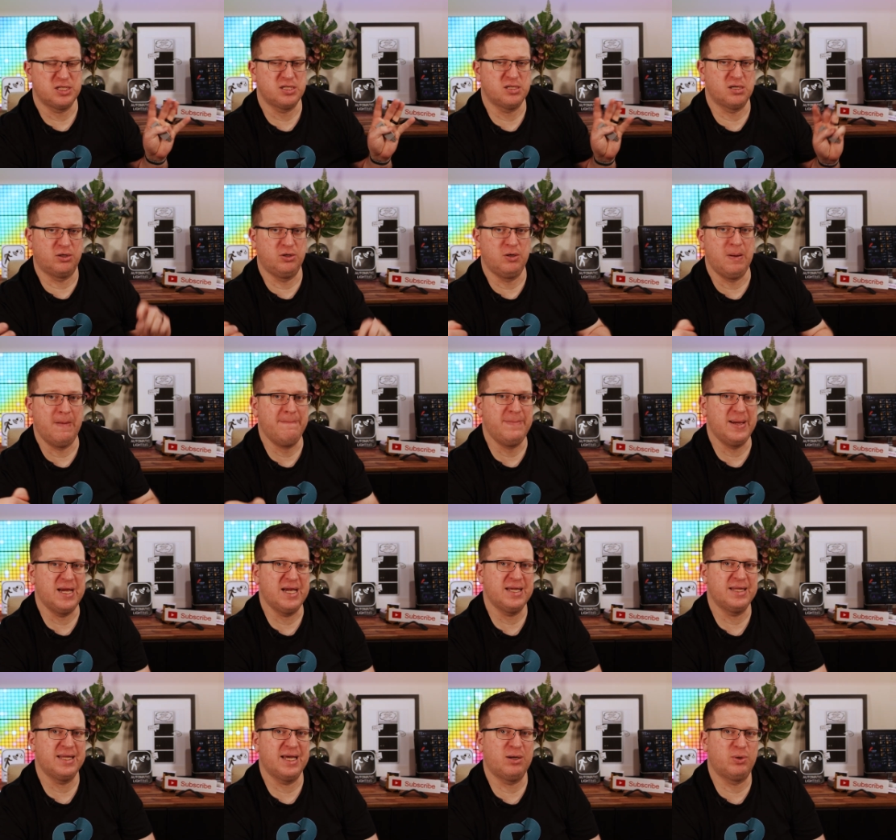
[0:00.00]
So
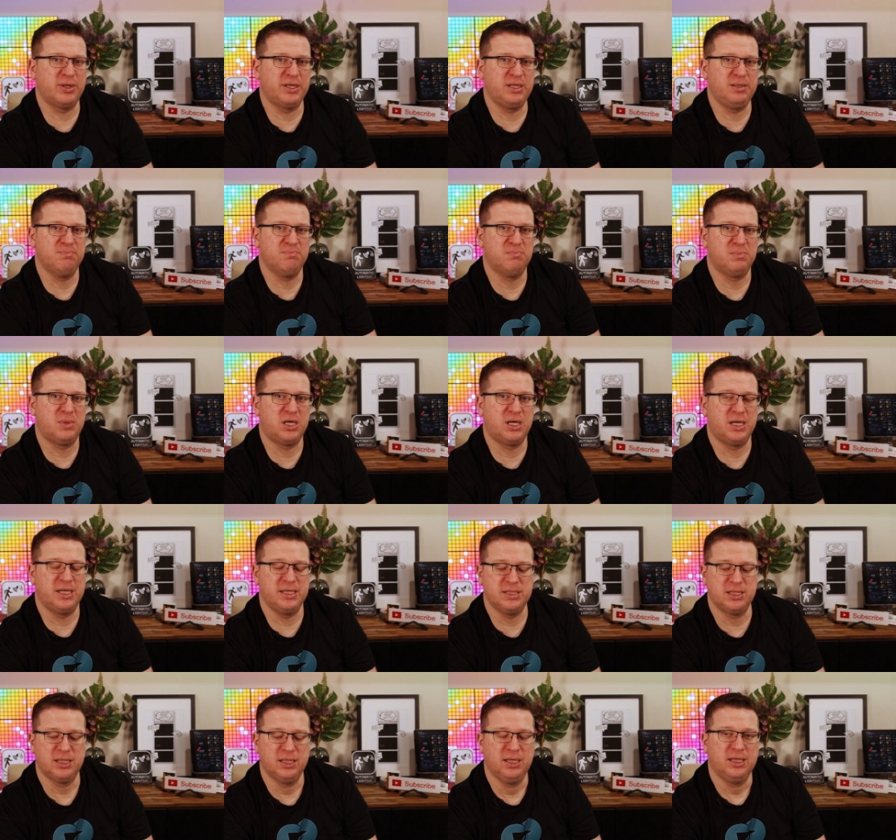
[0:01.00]
bear that one in
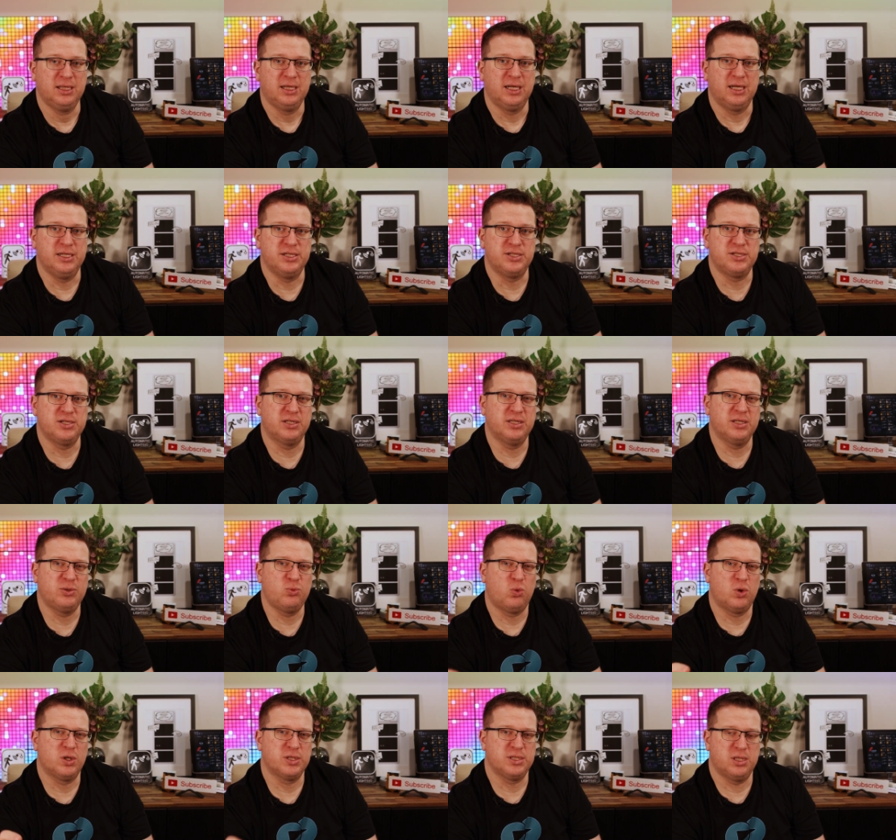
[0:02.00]
mind it certainly
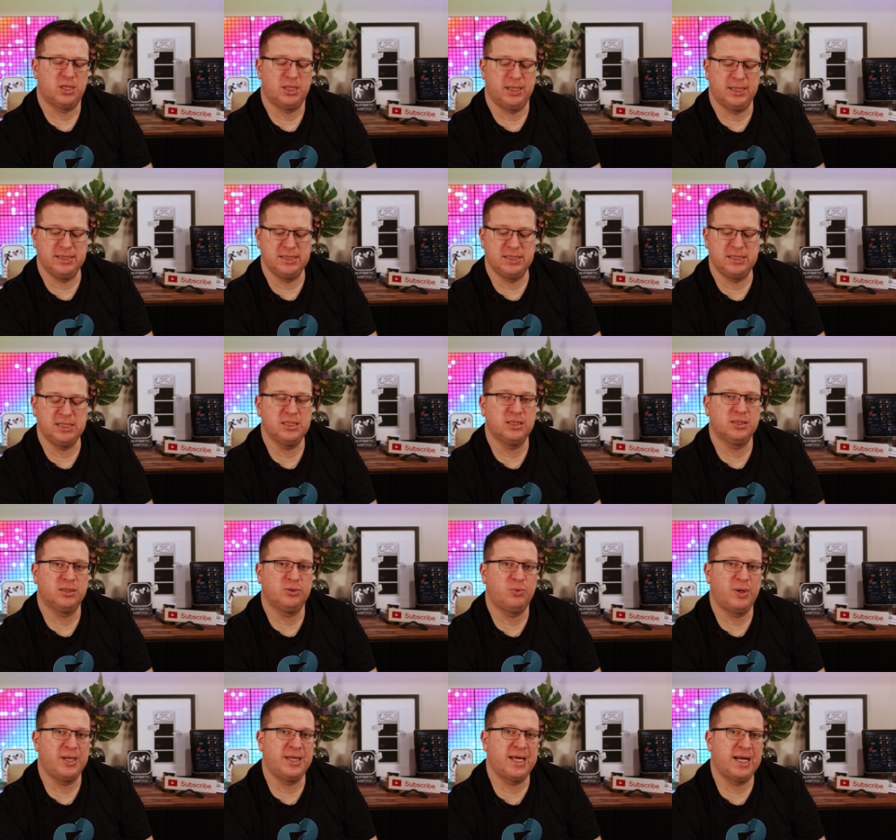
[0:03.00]
wasn't ideal
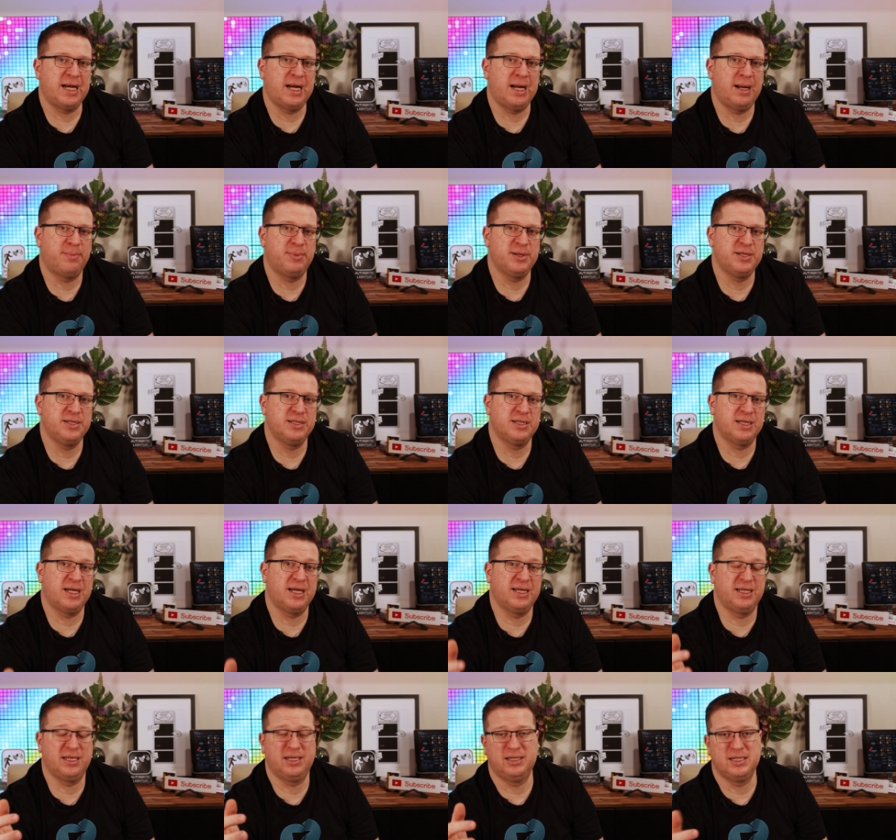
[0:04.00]
when that happened,
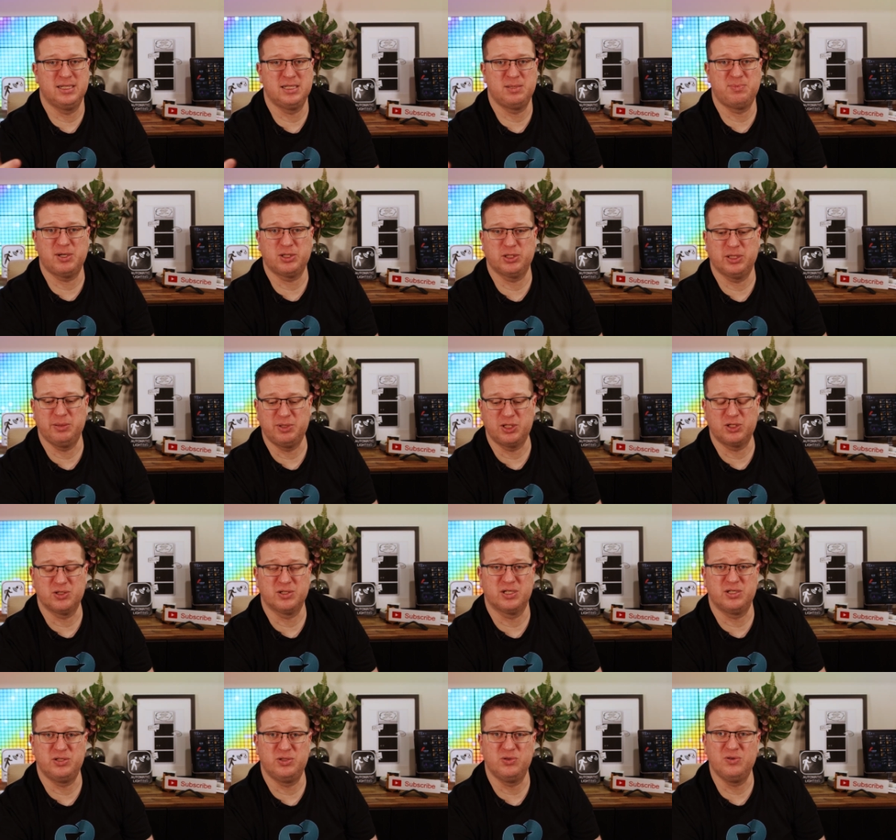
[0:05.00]
uh, especially because
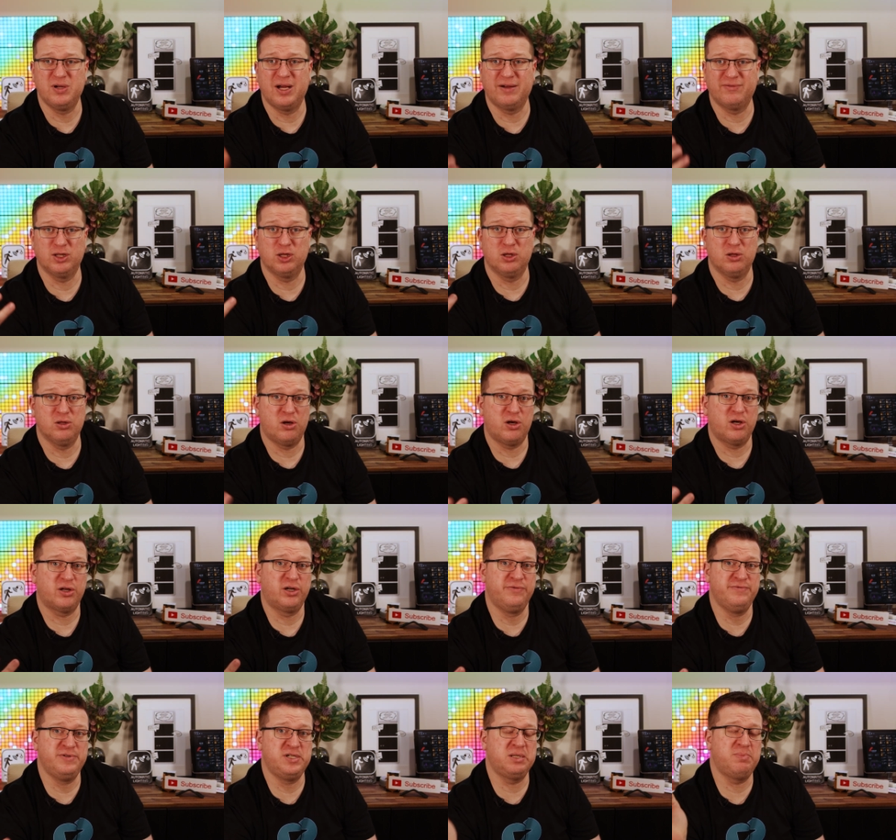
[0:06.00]
I do have a lot
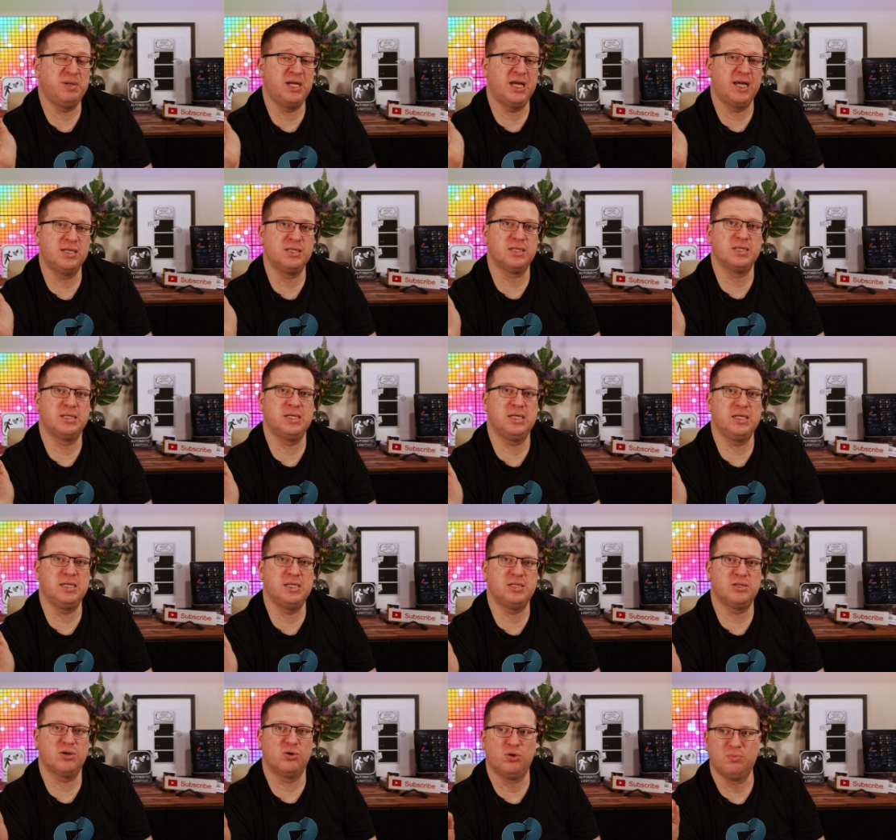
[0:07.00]
of Zigbee
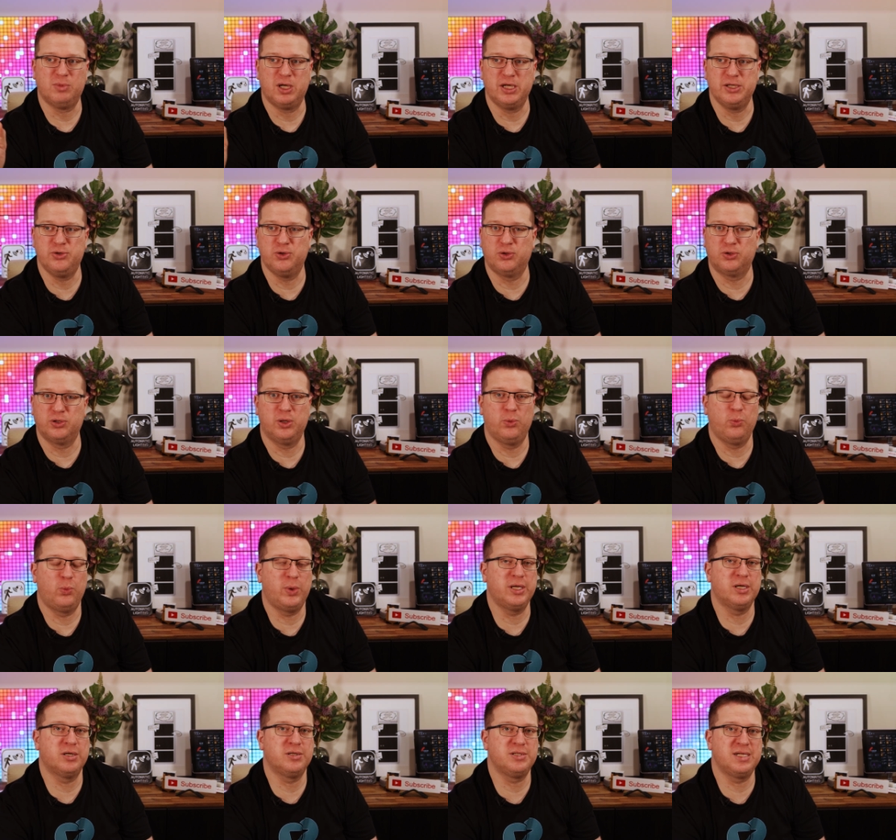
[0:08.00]
entities, all my door and
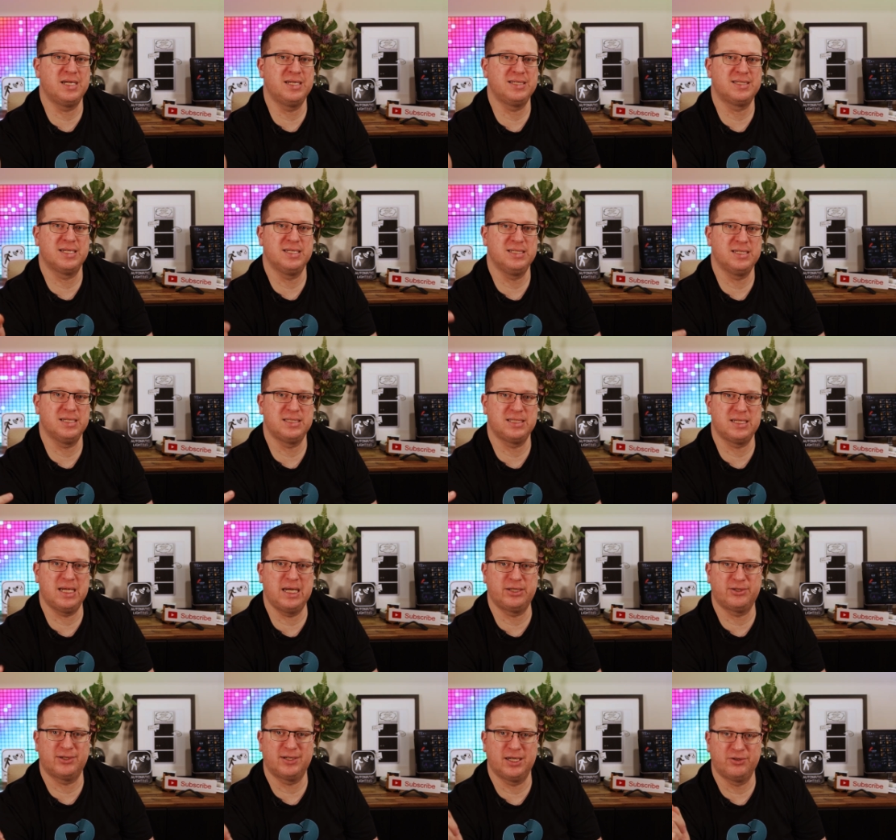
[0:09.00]
window sensors,
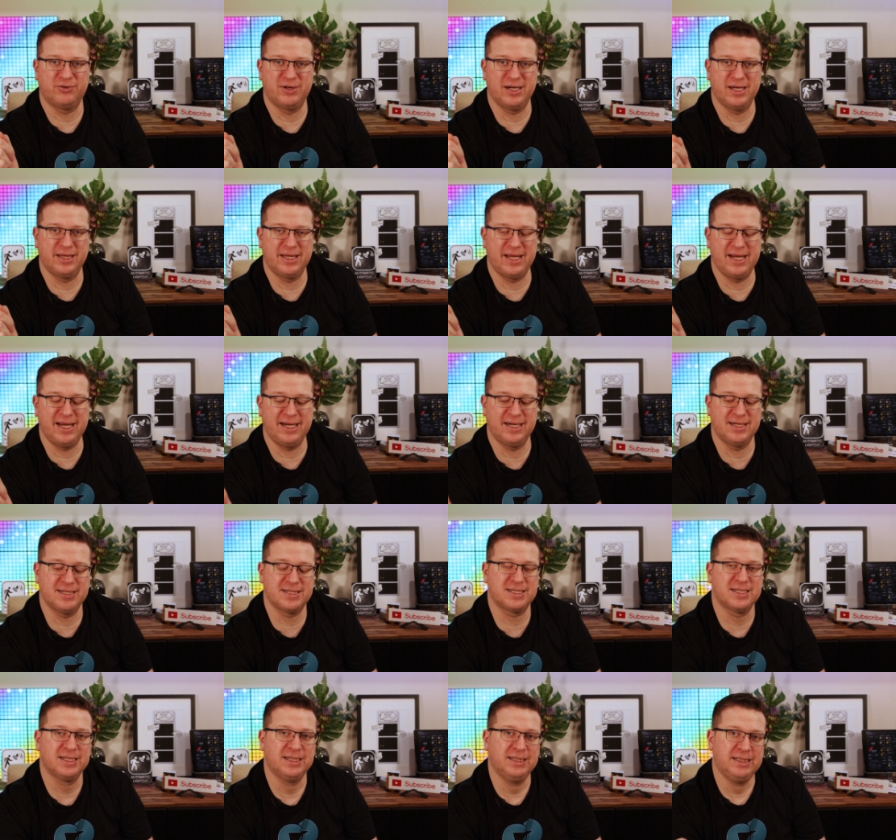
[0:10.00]
etc., around the
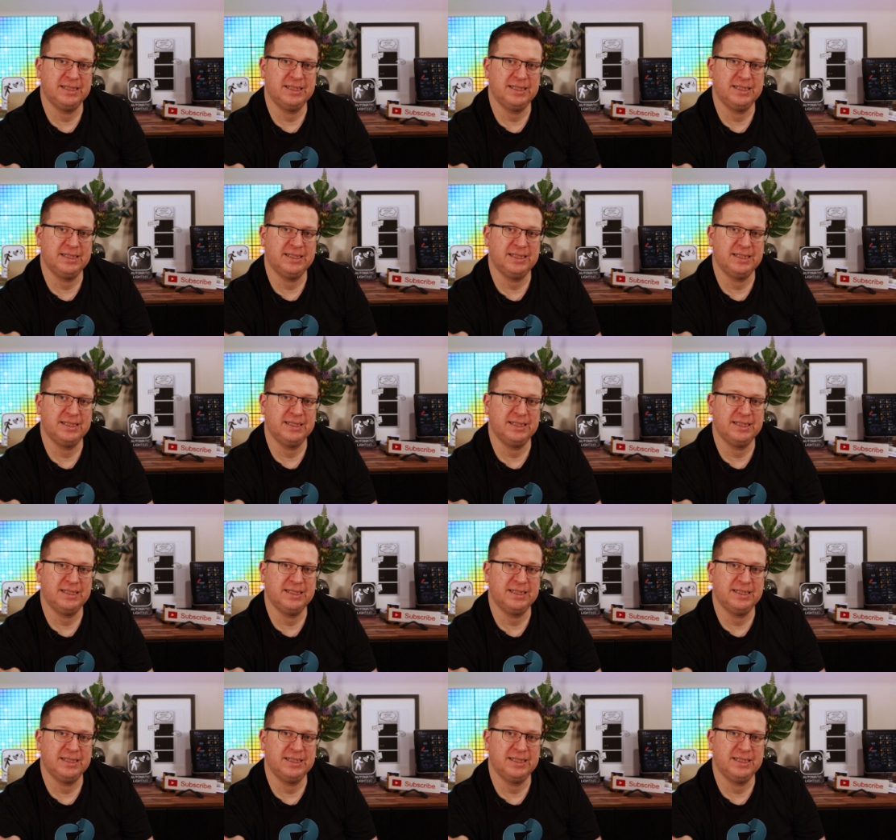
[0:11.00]
house,